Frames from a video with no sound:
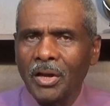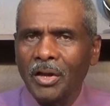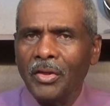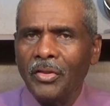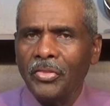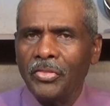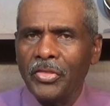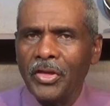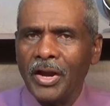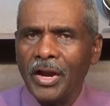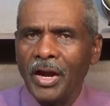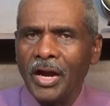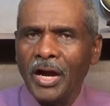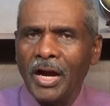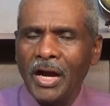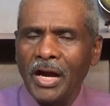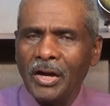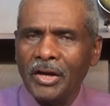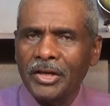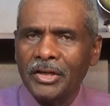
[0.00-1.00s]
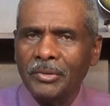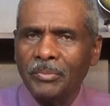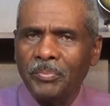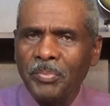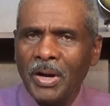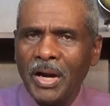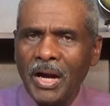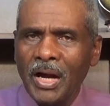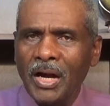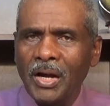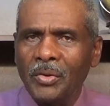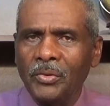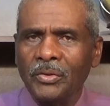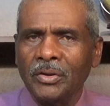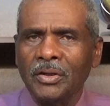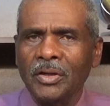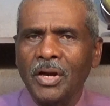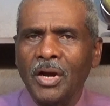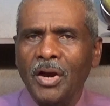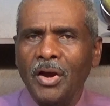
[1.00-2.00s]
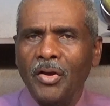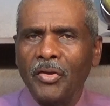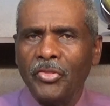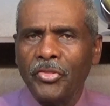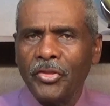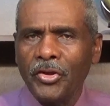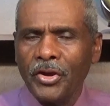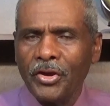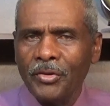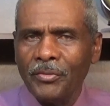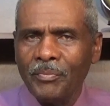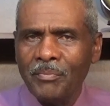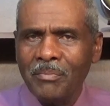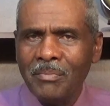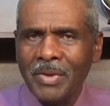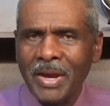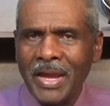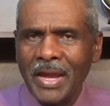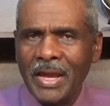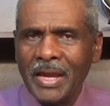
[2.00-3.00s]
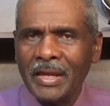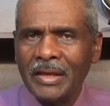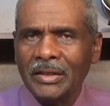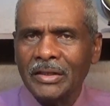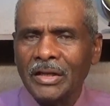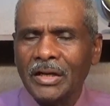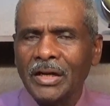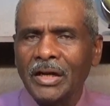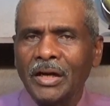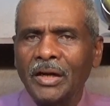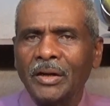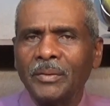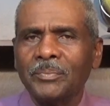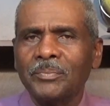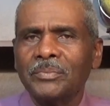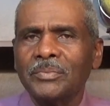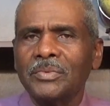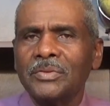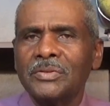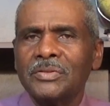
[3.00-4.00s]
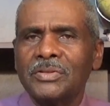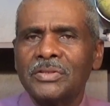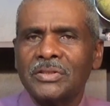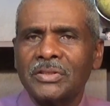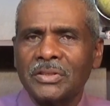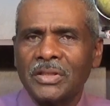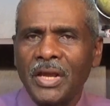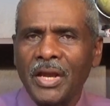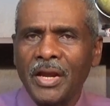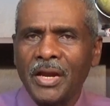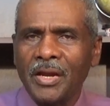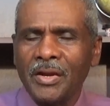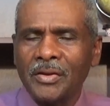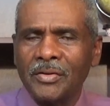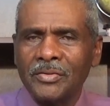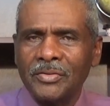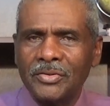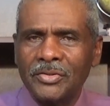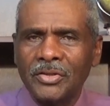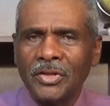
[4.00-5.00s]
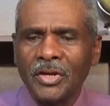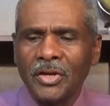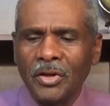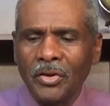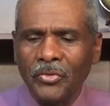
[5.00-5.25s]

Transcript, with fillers: their higher power, their man upstairs,